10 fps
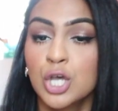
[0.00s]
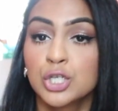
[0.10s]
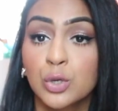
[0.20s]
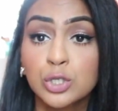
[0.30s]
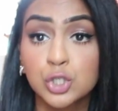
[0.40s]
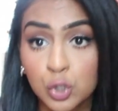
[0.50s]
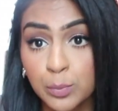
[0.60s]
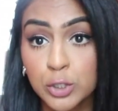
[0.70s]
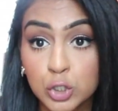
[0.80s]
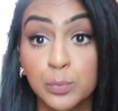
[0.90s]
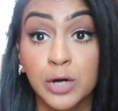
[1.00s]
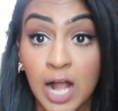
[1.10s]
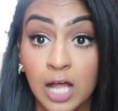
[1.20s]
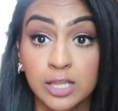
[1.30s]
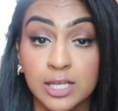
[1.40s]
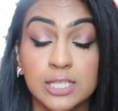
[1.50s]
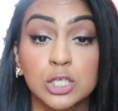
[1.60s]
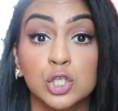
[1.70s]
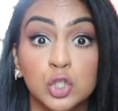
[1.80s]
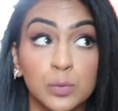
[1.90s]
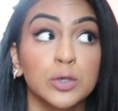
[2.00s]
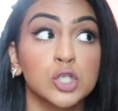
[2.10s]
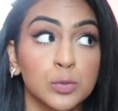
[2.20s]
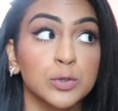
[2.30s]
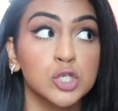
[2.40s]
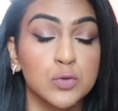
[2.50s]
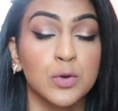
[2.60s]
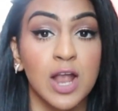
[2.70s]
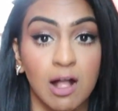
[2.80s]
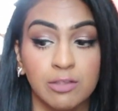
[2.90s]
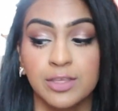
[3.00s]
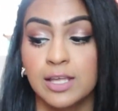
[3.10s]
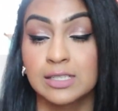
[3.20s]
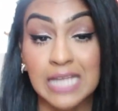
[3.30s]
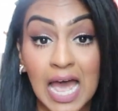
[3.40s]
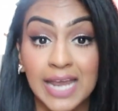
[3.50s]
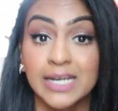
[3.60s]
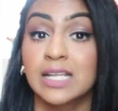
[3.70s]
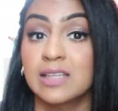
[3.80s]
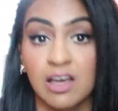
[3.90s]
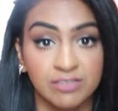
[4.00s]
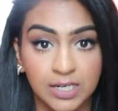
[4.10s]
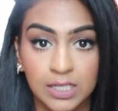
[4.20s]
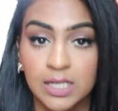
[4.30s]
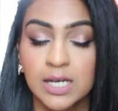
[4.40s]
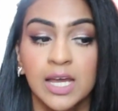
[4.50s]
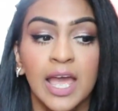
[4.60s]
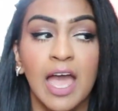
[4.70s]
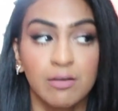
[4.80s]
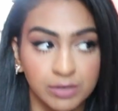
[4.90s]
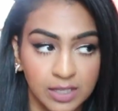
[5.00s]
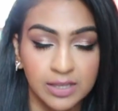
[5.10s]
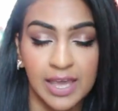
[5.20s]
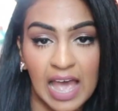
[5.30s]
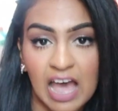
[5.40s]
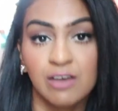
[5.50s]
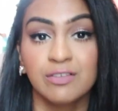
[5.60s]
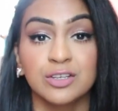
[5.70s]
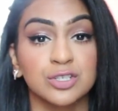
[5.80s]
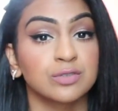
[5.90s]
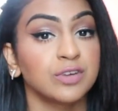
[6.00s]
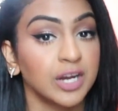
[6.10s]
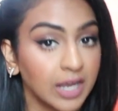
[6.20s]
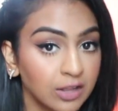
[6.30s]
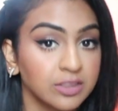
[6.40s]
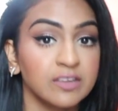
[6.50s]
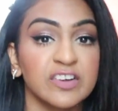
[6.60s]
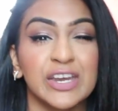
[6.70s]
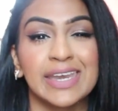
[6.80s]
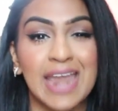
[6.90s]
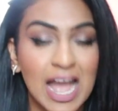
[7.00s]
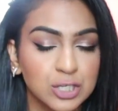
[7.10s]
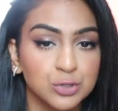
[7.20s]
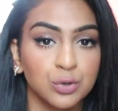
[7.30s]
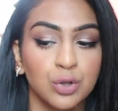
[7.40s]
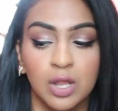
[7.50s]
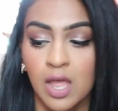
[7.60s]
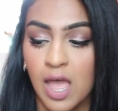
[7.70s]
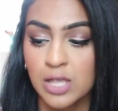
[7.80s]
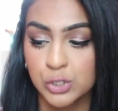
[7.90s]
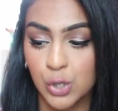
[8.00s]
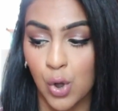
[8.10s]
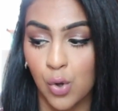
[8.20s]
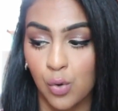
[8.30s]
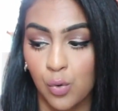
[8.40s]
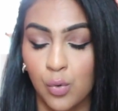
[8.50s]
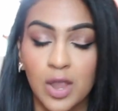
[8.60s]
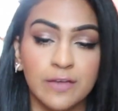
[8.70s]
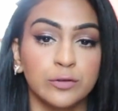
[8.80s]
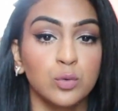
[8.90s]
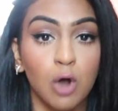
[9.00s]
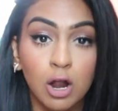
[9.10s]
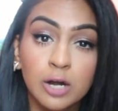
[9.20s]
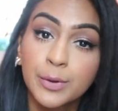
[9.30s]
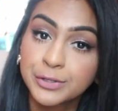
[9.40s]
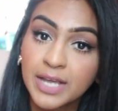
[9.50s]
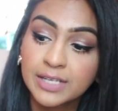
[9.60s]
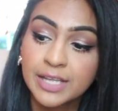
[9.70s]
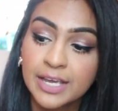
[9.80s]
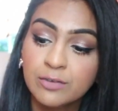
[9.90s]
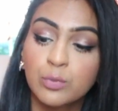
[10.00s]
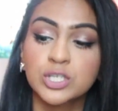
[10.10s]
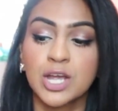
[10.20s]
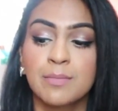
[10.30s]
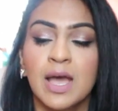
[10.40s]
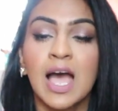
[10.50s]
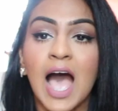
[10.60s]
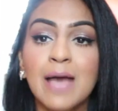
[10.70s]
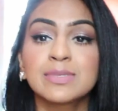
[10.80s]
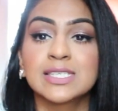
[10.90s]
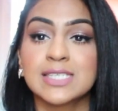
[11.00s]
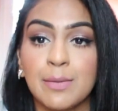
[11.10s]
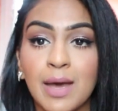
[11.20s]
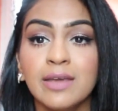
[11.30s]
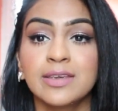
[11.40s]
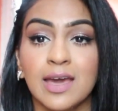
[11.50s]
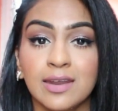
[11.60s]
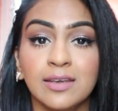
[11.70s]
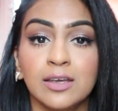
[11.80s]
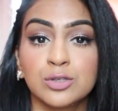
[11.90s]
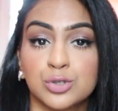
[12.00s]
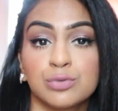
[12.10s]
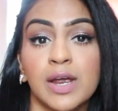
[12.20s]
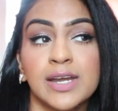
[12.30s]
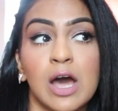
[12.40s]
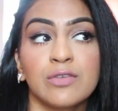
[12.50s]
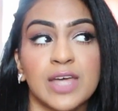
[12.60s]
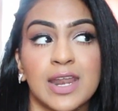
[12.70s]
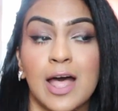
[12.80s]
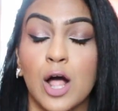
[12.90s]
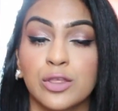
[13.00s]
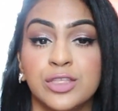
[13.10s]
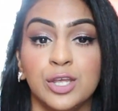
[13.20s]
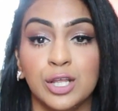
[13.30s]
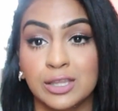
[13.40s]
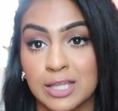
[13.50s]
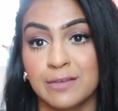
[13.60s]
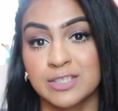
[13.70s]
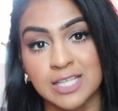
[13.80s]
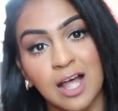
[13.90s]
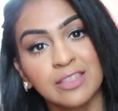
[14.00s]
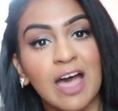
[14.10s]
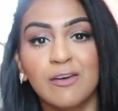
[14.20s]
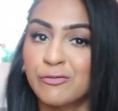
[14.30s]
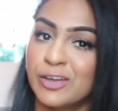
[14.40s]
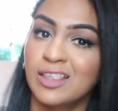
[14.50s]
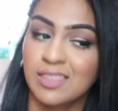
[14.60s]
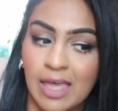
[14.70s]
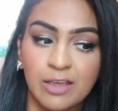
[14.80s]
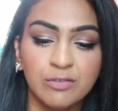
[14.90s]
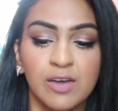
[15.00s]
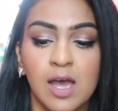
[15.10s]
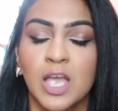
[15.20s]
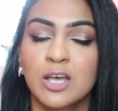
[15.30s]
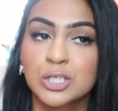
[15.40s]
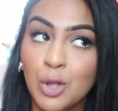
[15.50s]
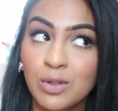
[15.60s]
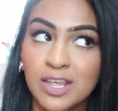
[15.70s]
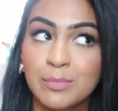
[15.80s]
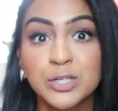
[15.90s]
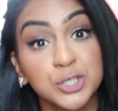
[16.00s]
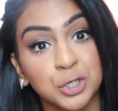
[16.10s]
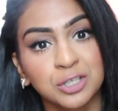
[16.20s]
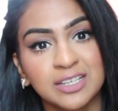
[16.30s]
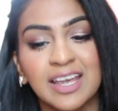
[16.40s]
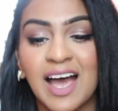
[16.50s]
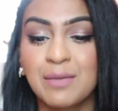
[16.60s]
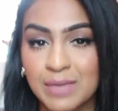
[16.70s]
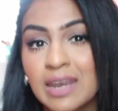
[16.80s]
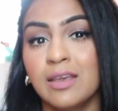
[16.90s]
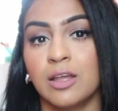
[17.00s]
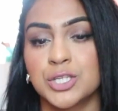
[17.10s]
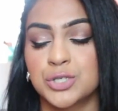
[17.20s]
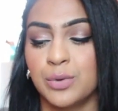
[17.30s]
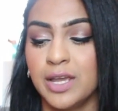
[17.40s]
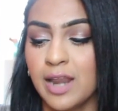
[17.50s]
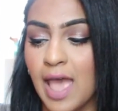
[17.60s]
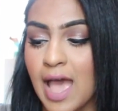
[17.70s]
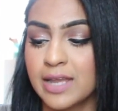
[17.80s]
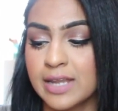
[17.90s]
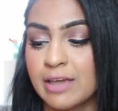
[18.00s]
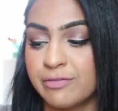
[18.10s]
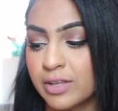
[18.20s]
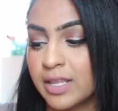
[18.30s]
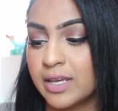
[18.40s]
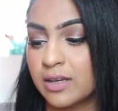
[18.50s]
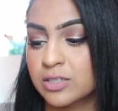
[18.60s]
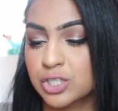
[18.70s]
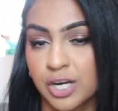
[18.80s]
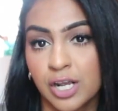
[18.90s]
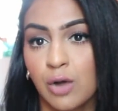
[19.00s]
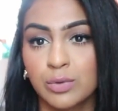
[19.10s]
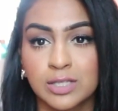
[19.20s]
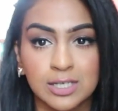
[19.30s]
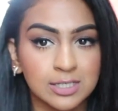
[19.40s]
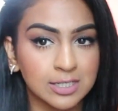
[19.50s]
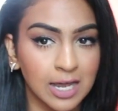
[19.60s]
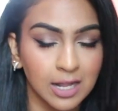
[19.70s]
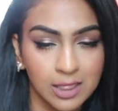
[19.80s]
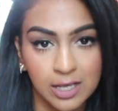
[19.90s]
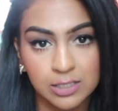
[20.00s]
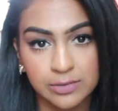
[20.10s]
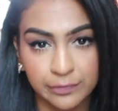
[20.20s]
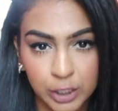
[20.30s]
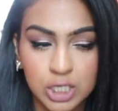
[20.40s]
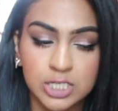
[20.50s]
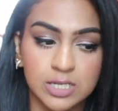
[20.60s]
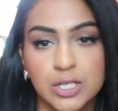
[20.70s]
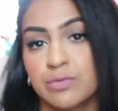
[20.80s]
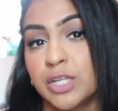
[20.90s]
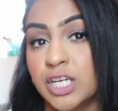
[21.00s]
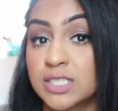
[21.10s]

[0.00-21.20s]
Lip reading: So it's super duper healthy. It's a super duper duper healthy line, La Vanilla. Everything they have is just very healthy, very natural. So if you are about that life, which I'm semi getting into right now, that healthy lifestyle, that fit life, slowly but surely I'm getting into it, and I feel like starting out with these kind of things first is a really